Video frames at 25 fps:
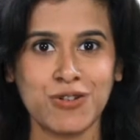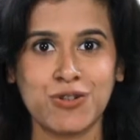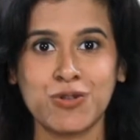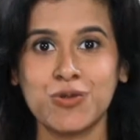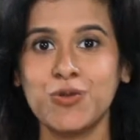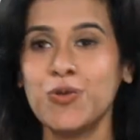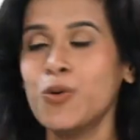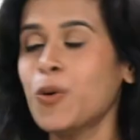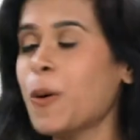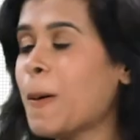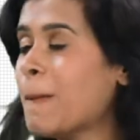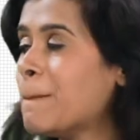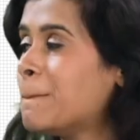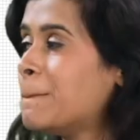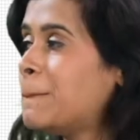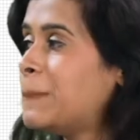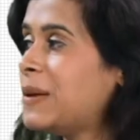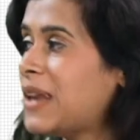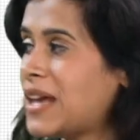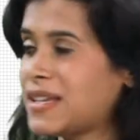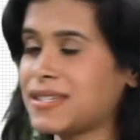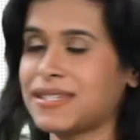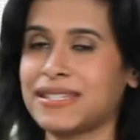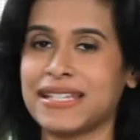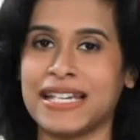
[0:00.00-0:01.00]
to
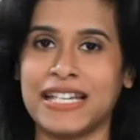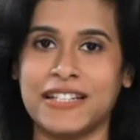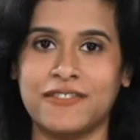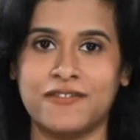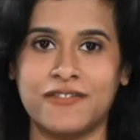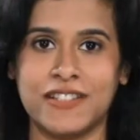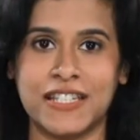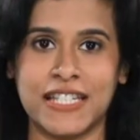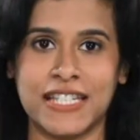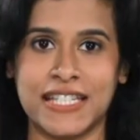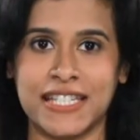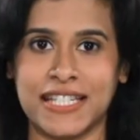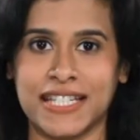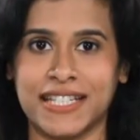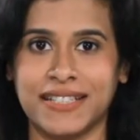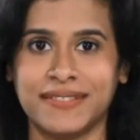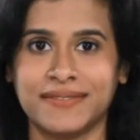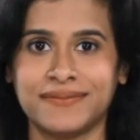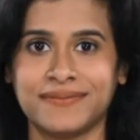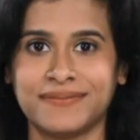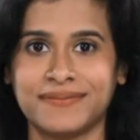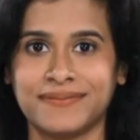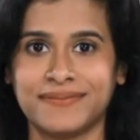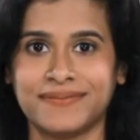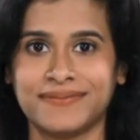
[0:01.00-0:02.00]
plus infinity.
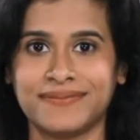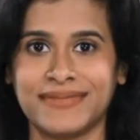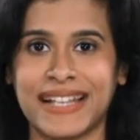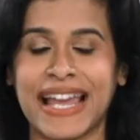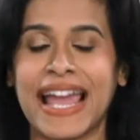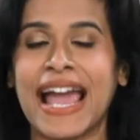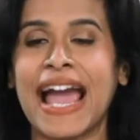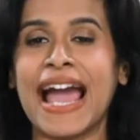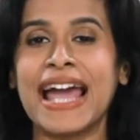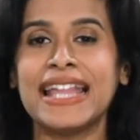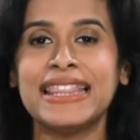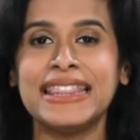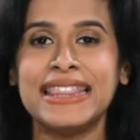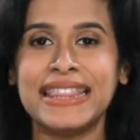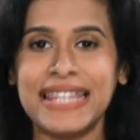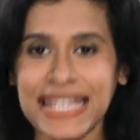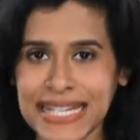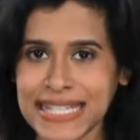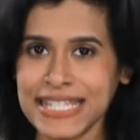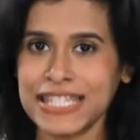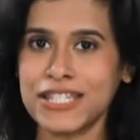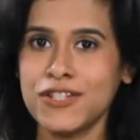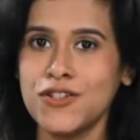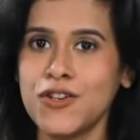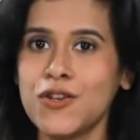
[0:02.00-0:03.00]
And
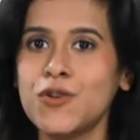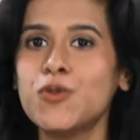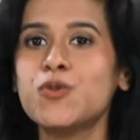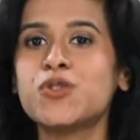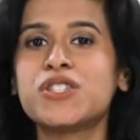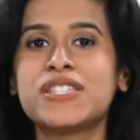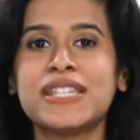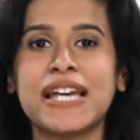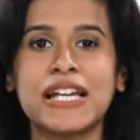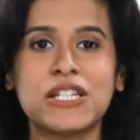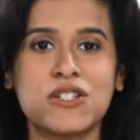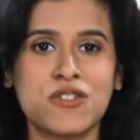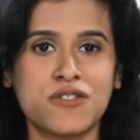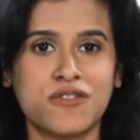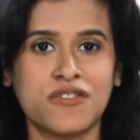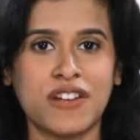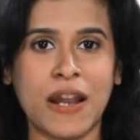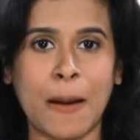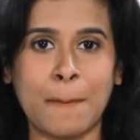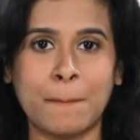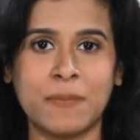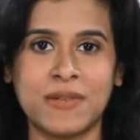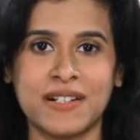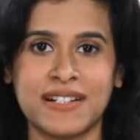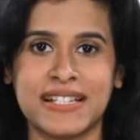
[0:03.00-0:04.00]
this new set of
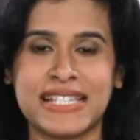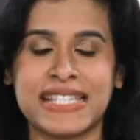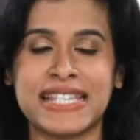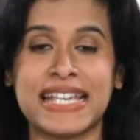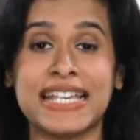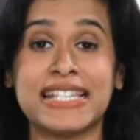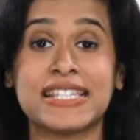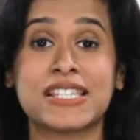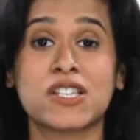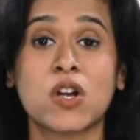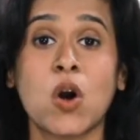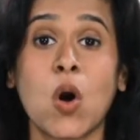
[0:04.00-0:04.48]
numbers is